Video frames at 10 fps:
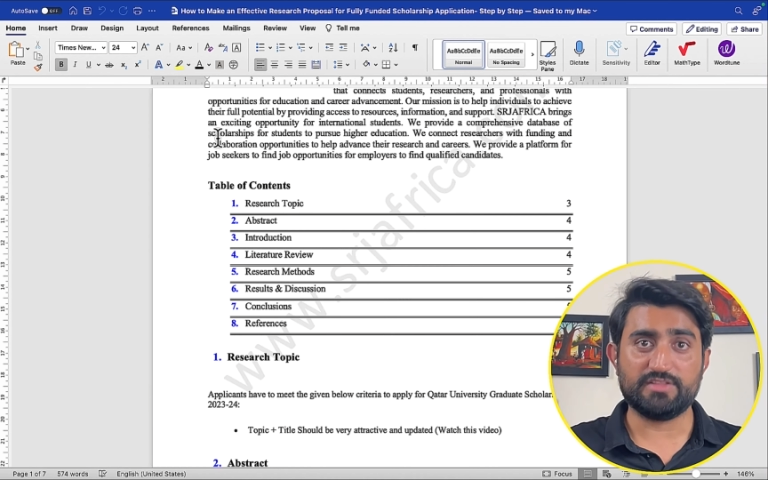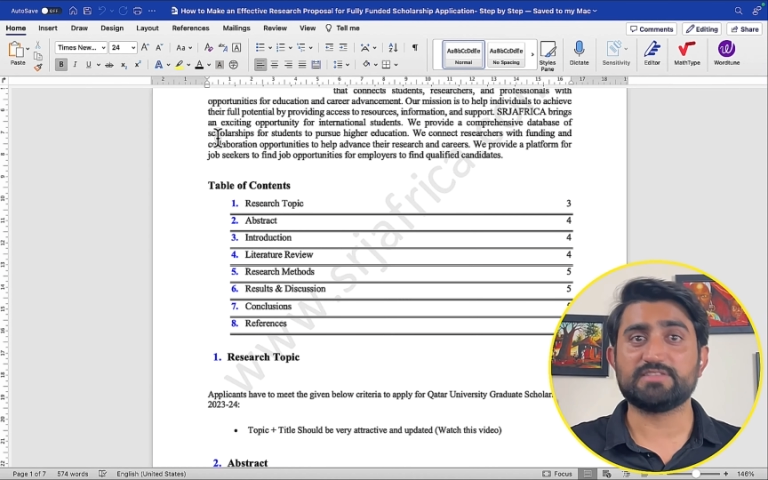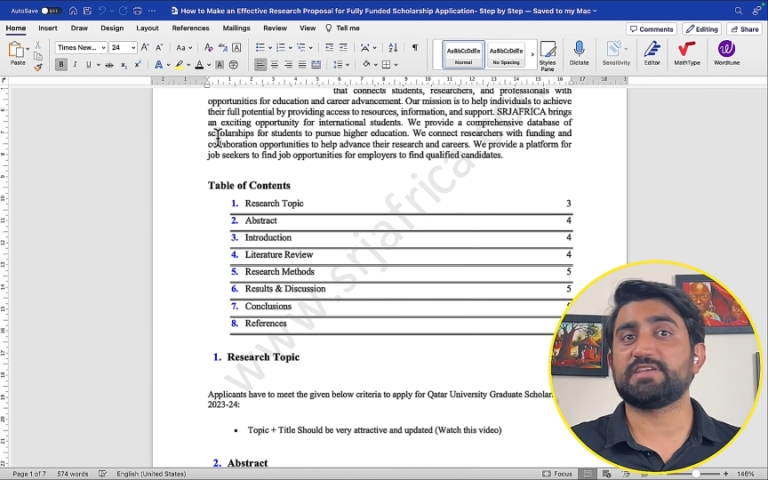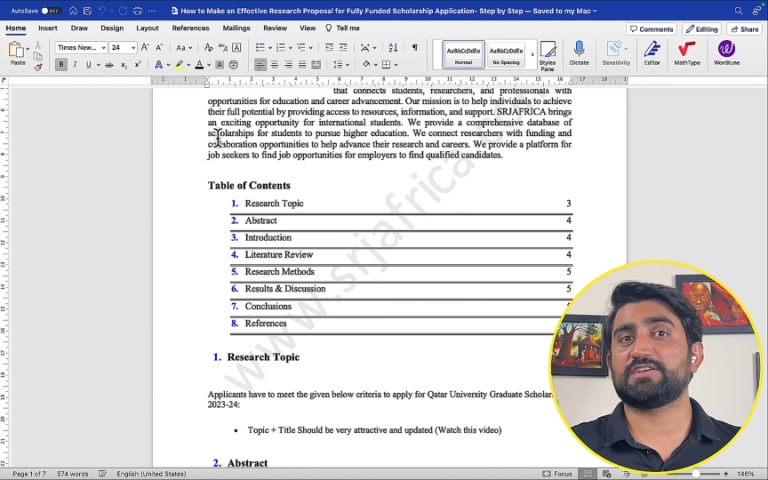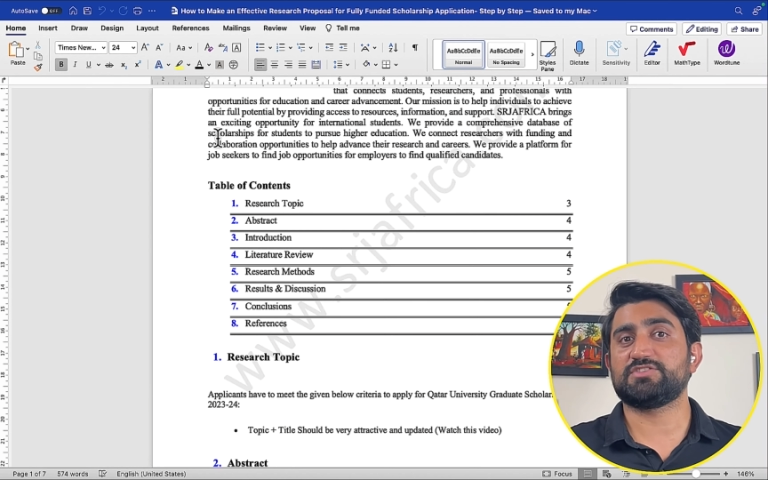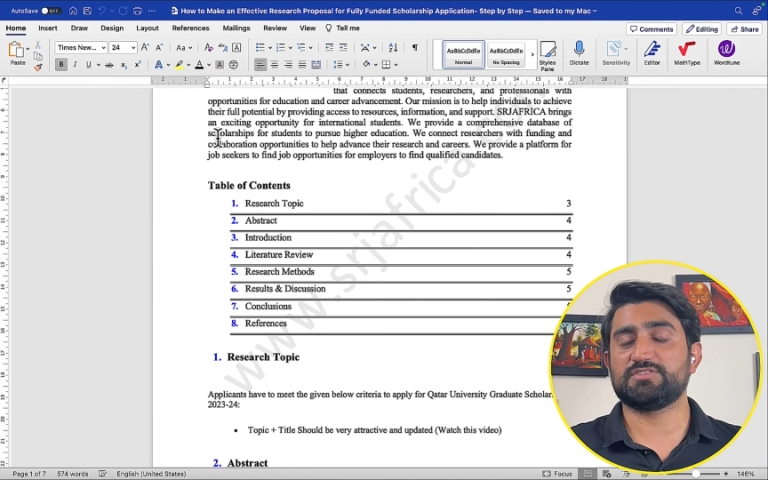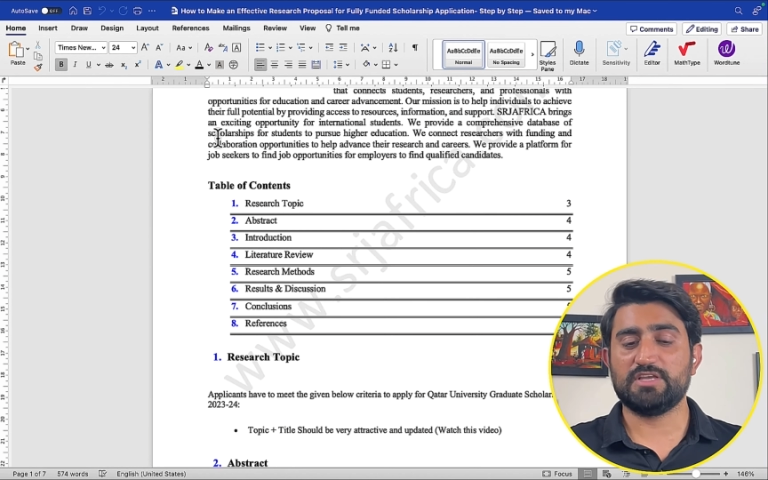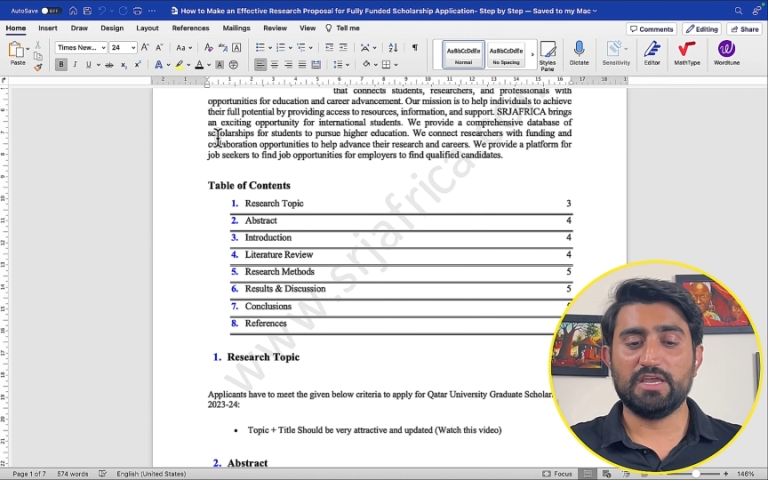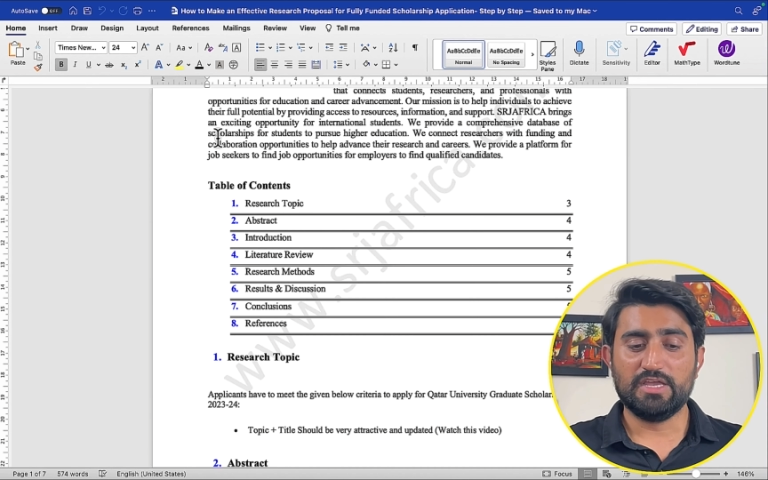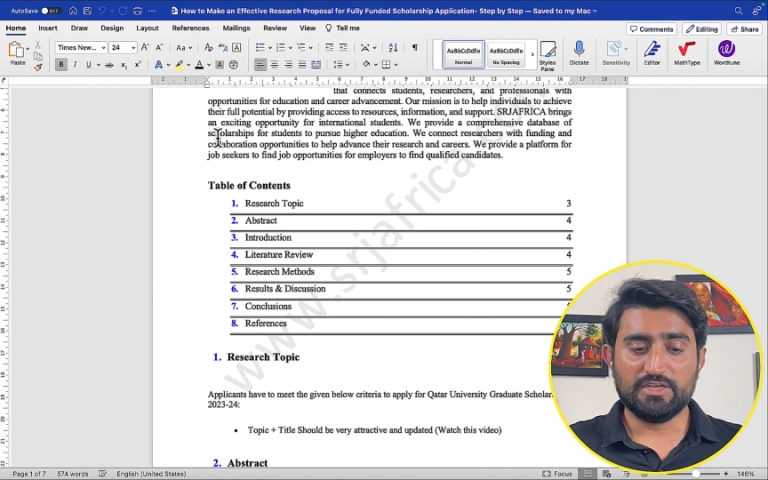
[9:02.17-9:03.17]
other sections.
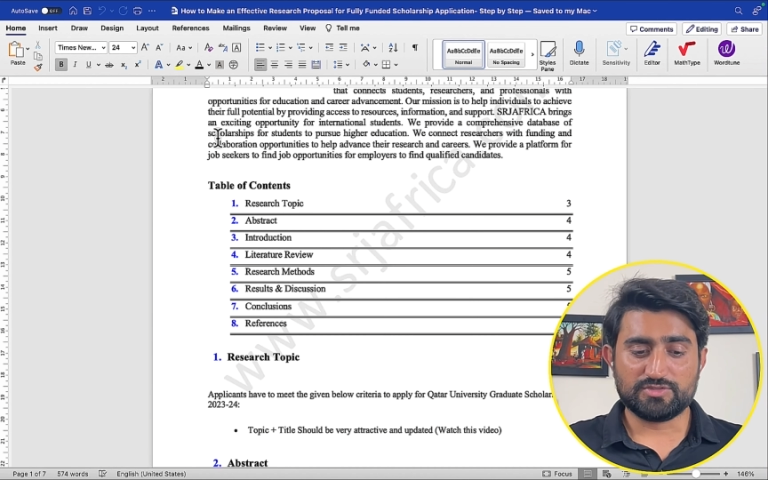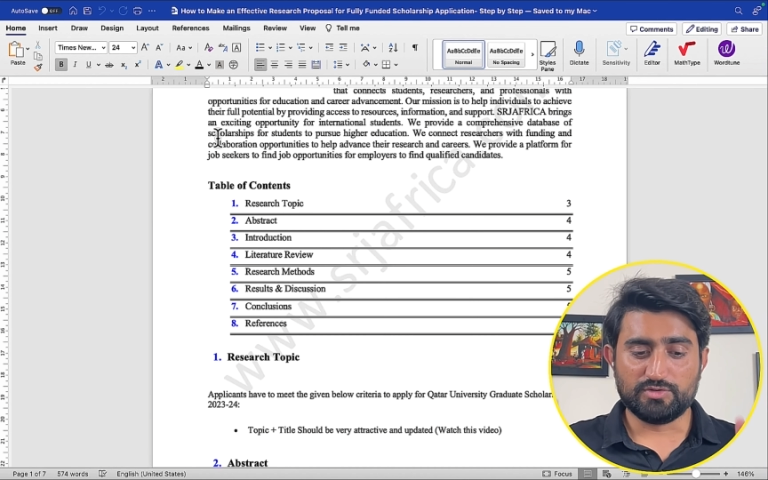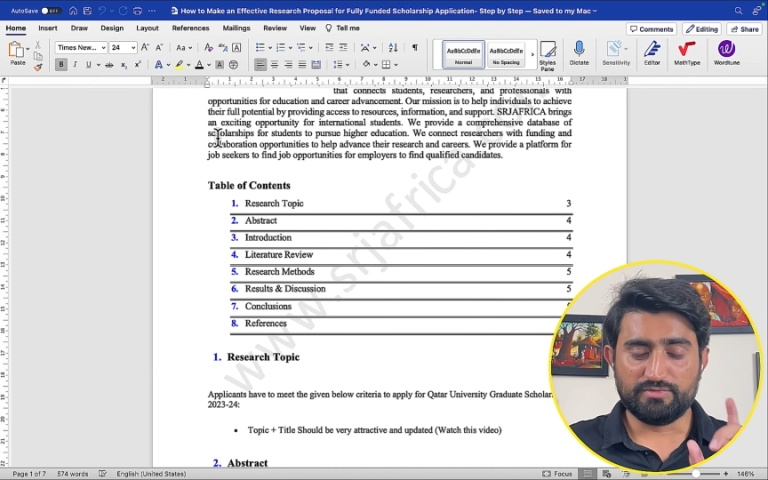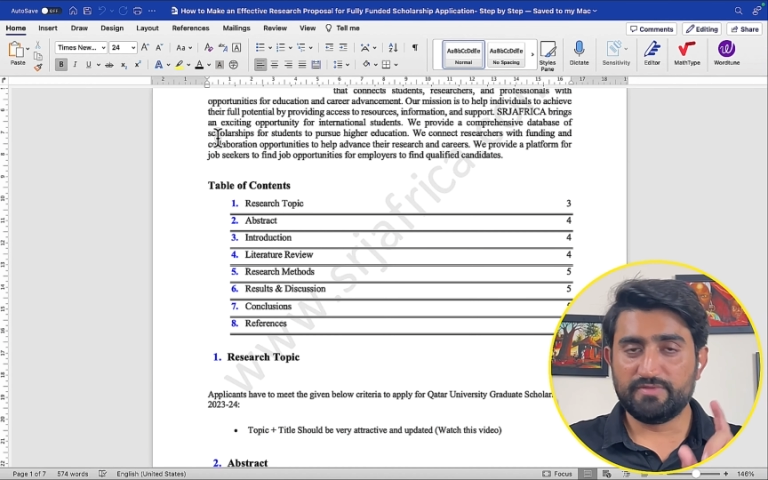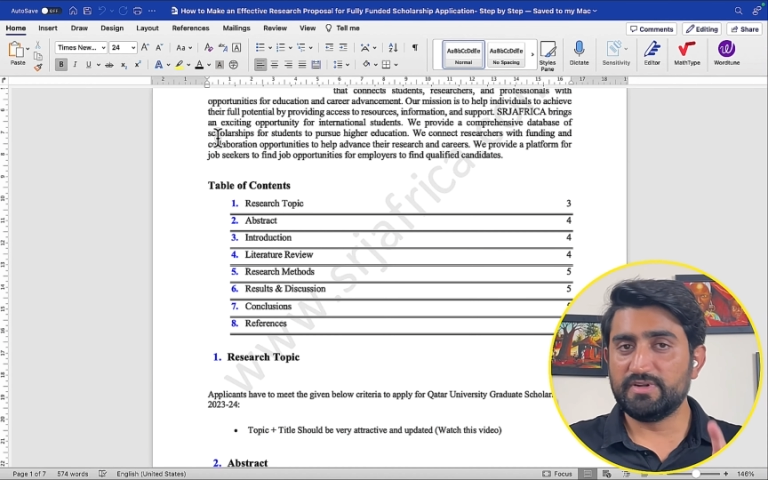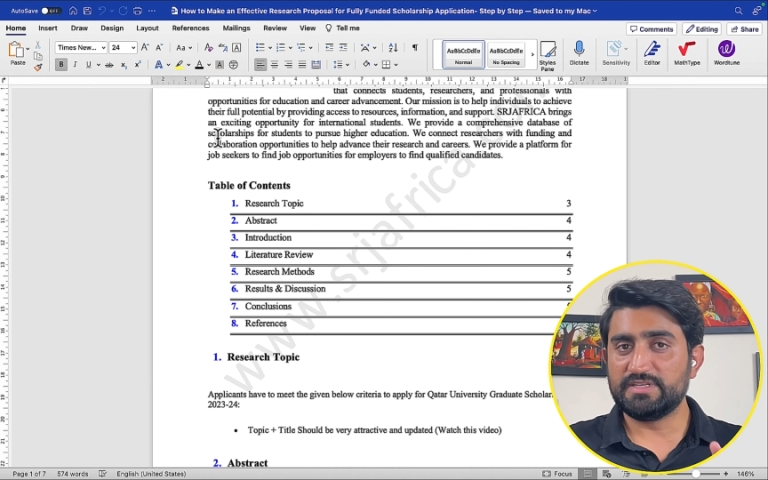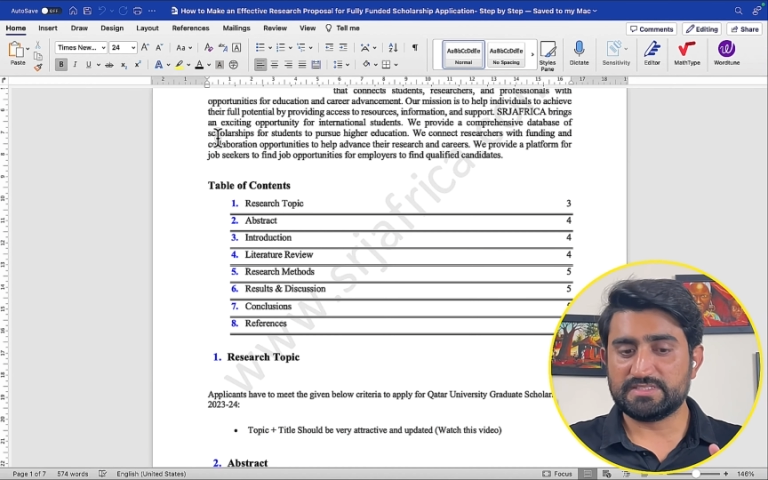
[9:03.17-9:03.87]
So we will